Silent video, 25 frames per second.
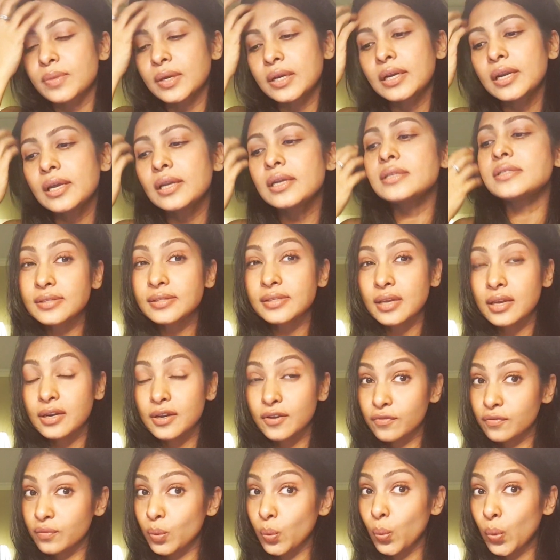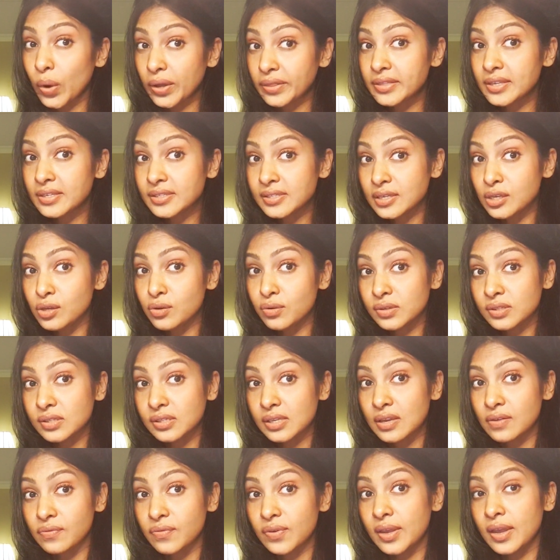They clearly said when they see your
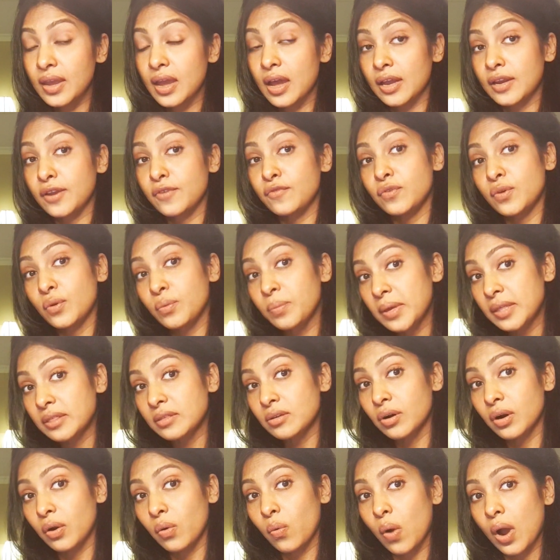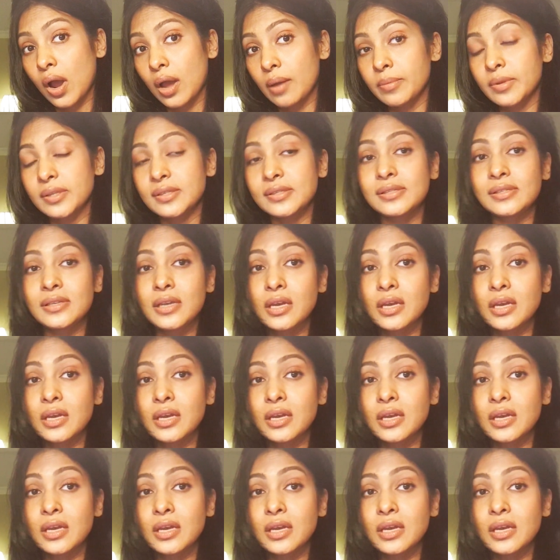CV and if you meet the requirements,